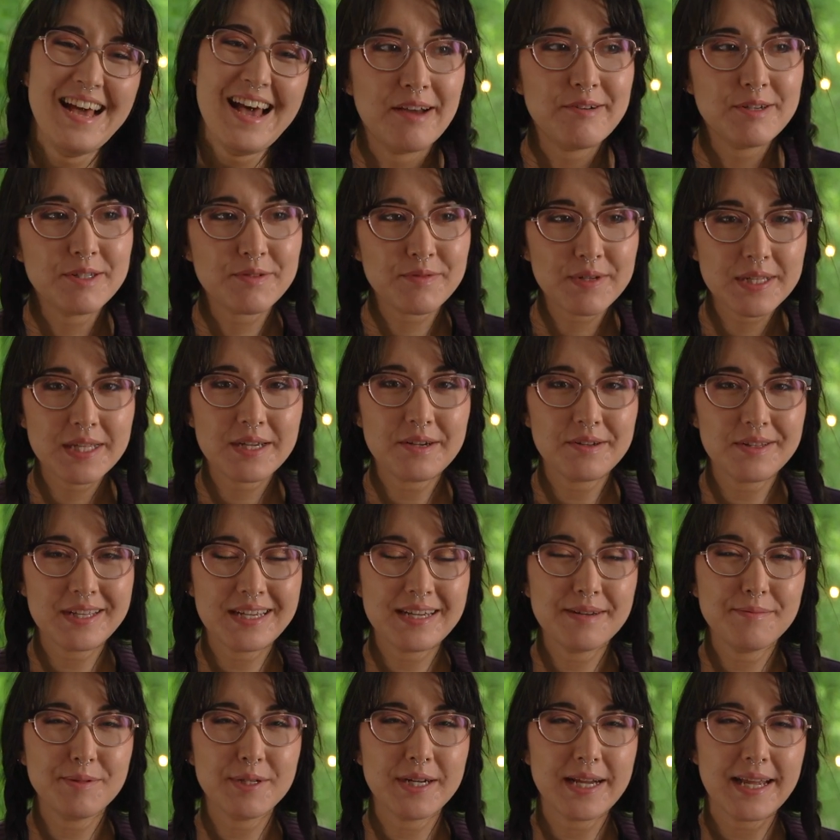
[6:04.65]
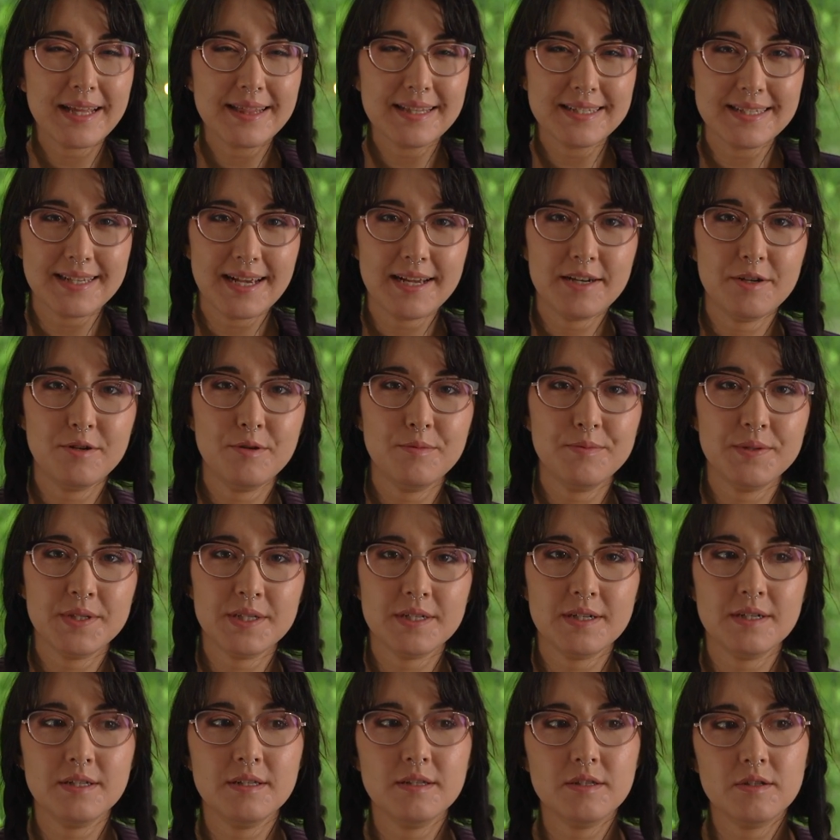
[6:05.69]
I was really only able to get the side hoops
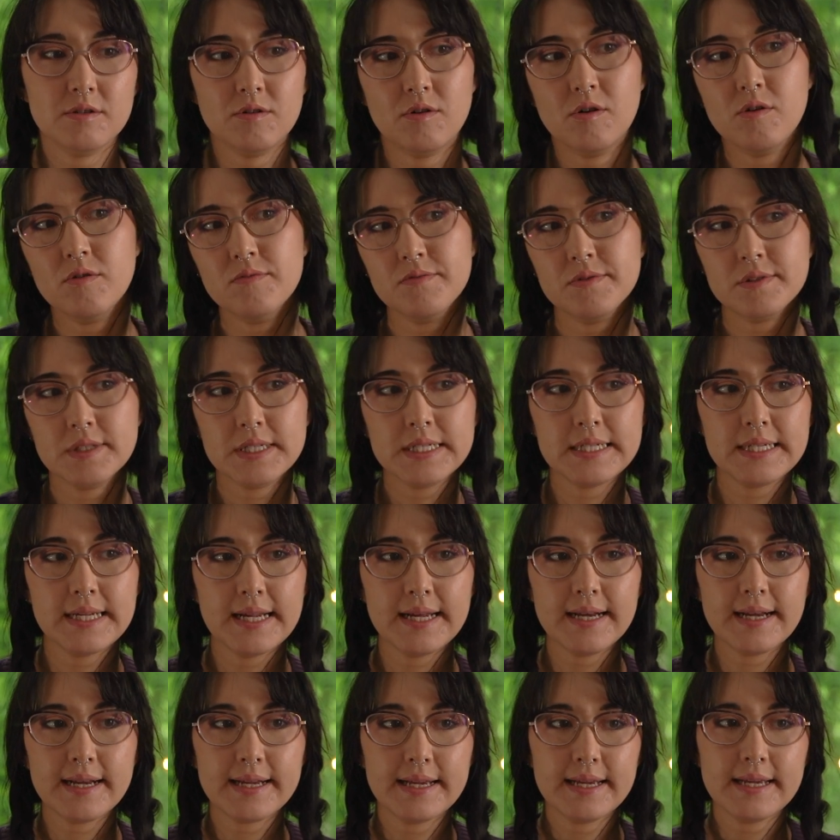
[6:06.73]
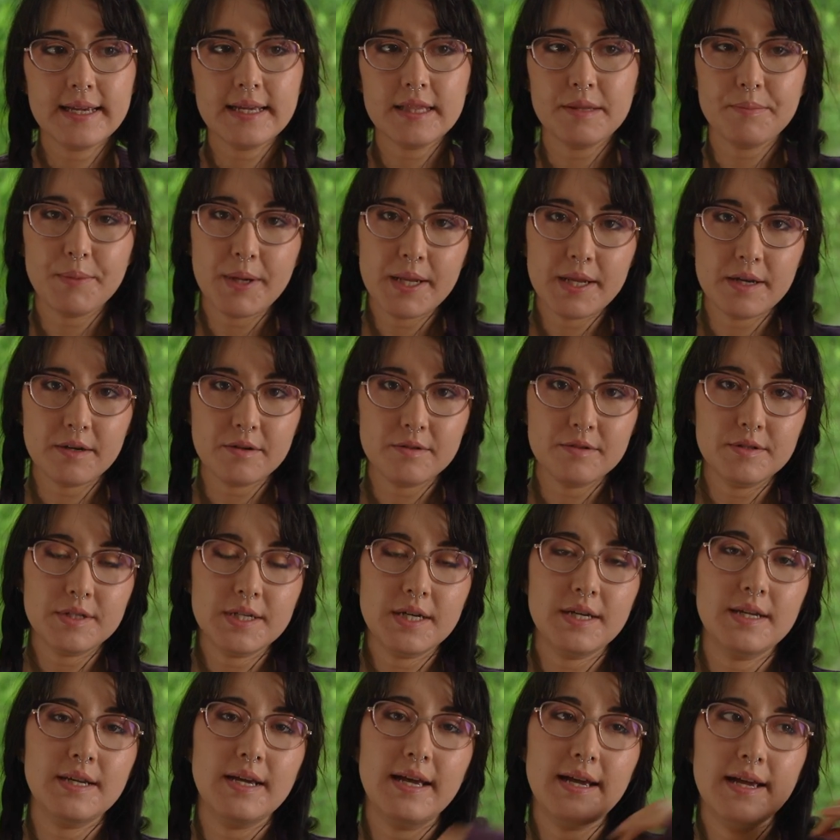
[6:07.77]
done, so hopefully today I can get the petticoat
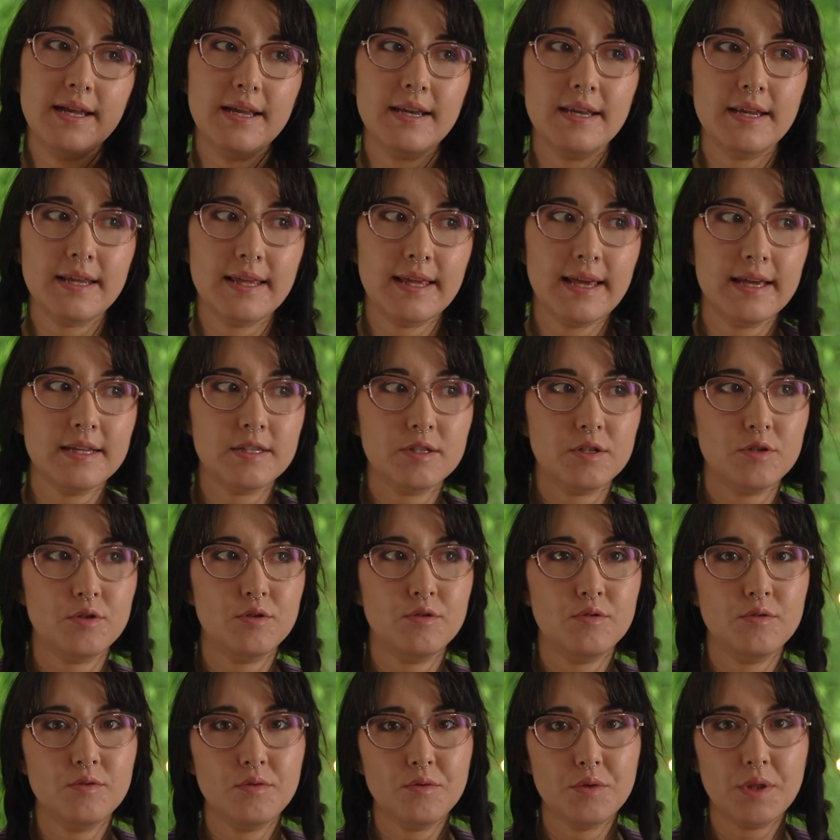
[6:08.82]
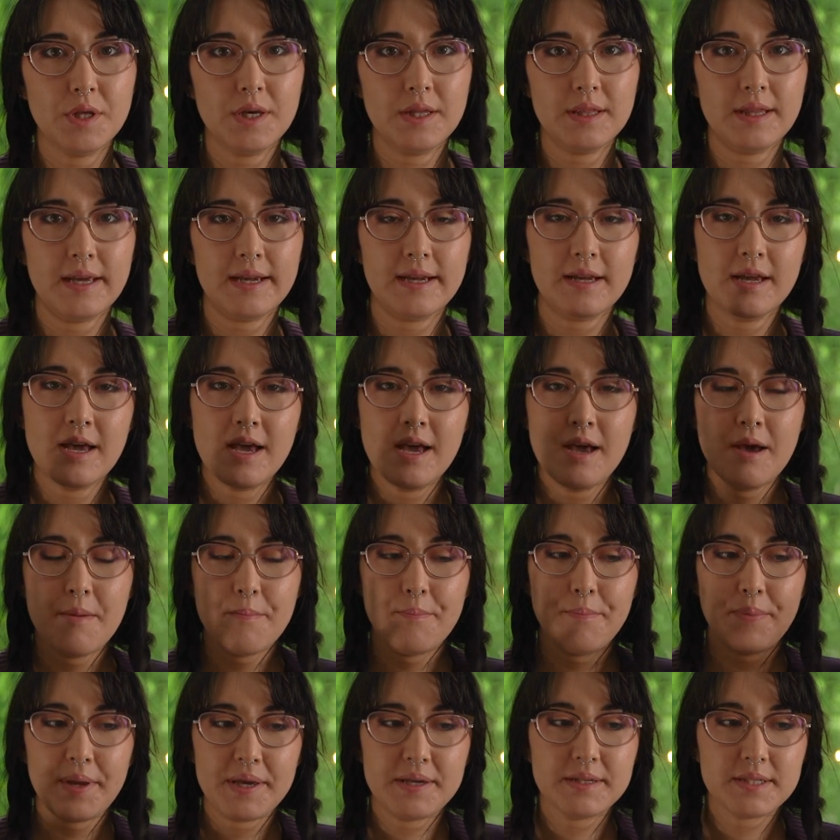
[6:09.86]
done and get to the like
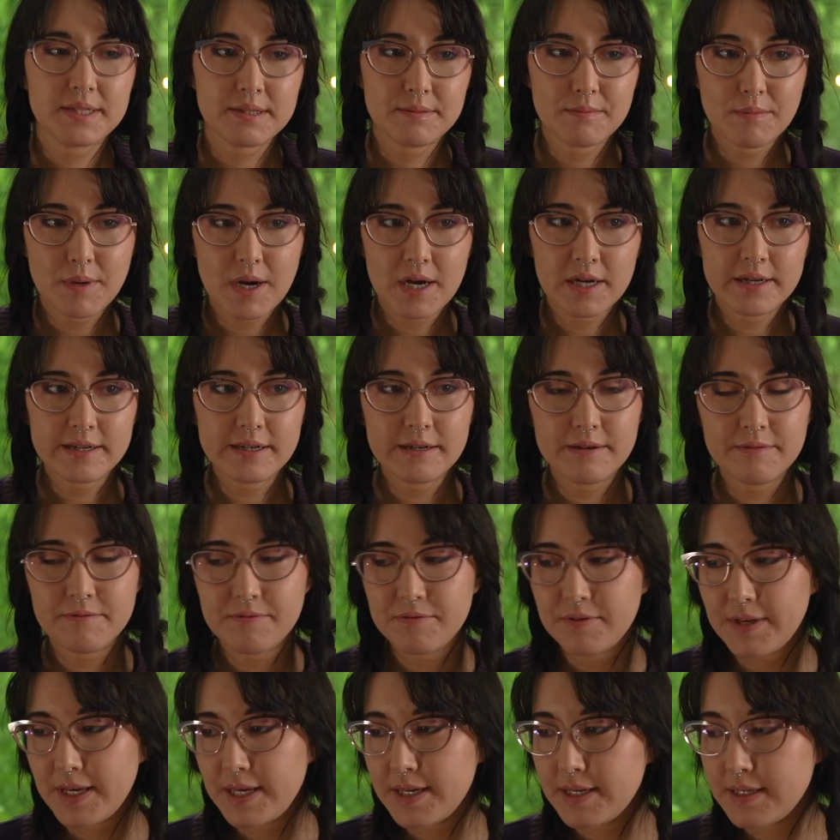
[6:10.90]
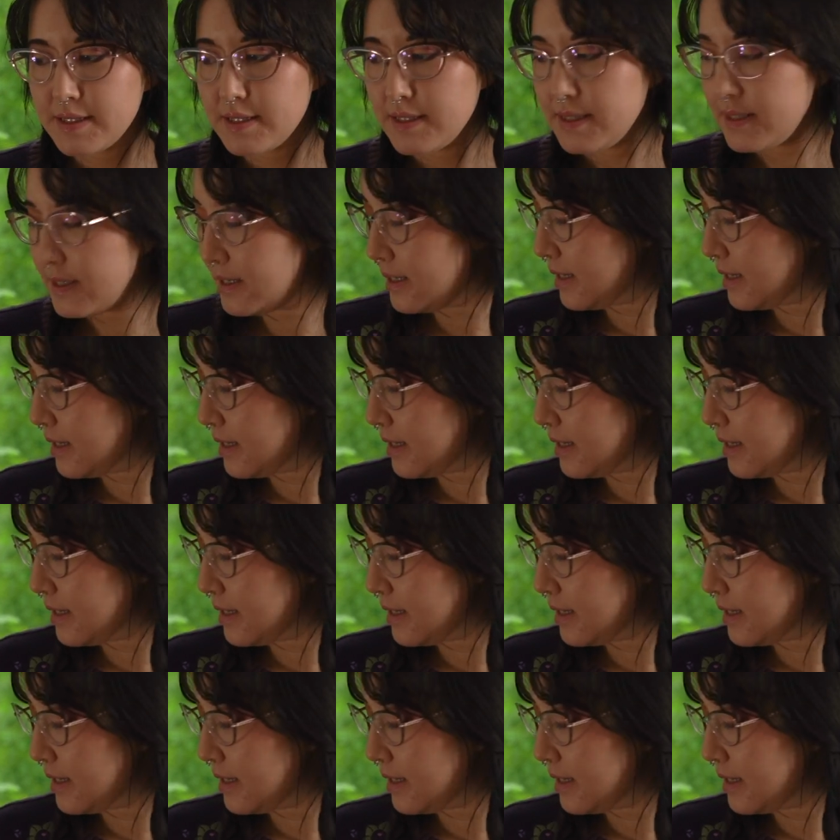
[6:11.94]
base mock-up phase.